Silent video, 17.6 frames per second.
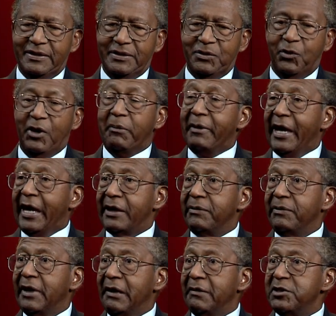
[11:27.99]
way
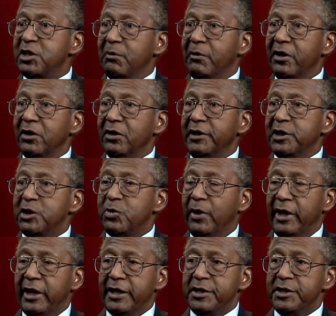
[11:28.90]
back when I was in my early
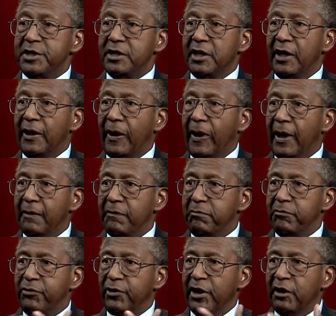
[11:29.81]
20s, a
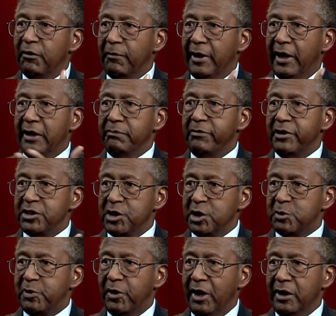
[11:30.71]
friend of mine,
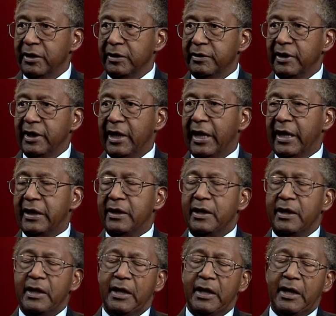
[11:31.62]
business partner, and I
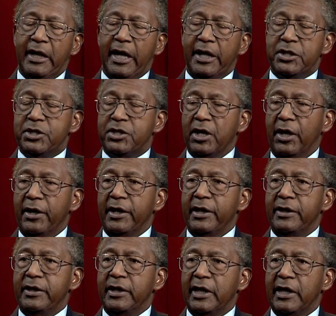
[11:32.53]
had
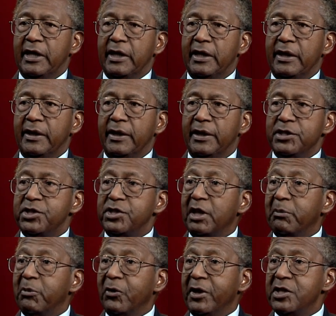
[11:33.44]
started a
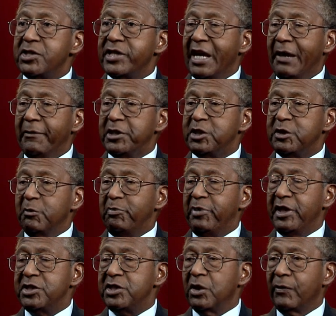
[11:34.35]
submarine sandwich and
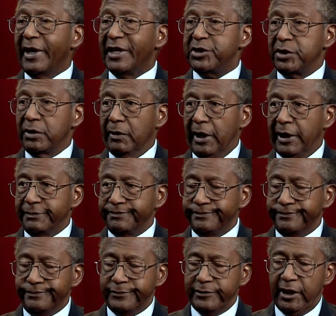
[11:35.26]
pizza restaurant
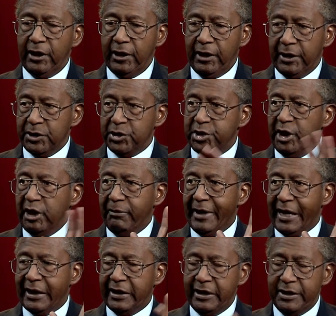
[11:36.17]
in another city
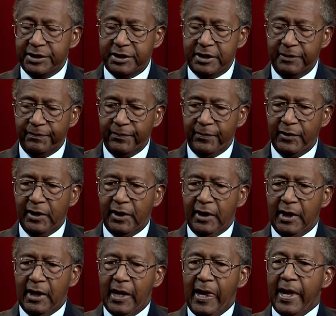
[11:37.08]
back east.
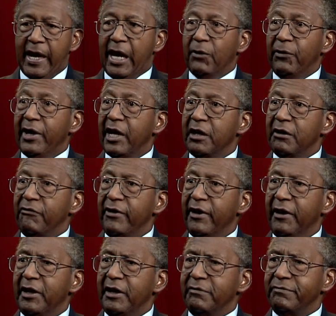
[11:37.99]
And we had a
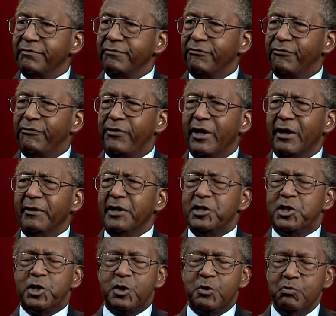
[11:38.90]
very,
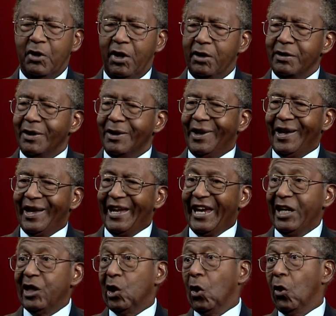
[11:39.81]
very smart
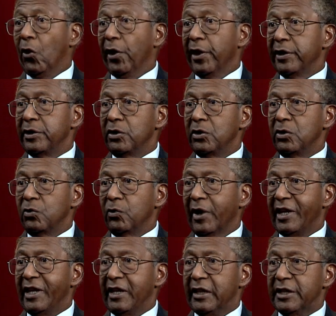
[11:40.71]
landlord who
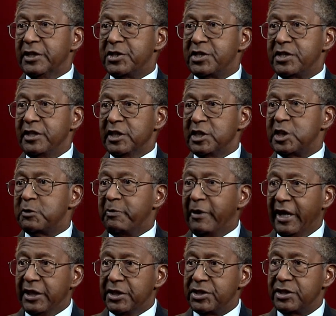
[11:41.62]
rented us this
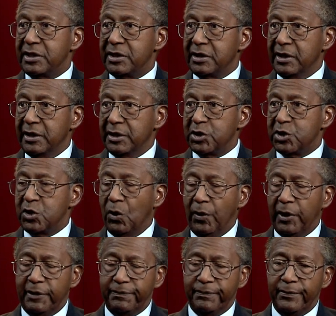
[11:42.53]
space in the
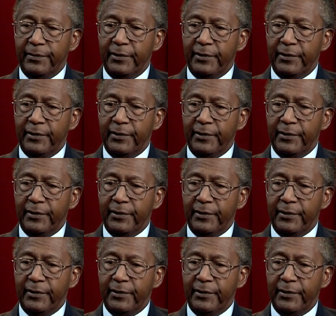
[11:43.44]
store.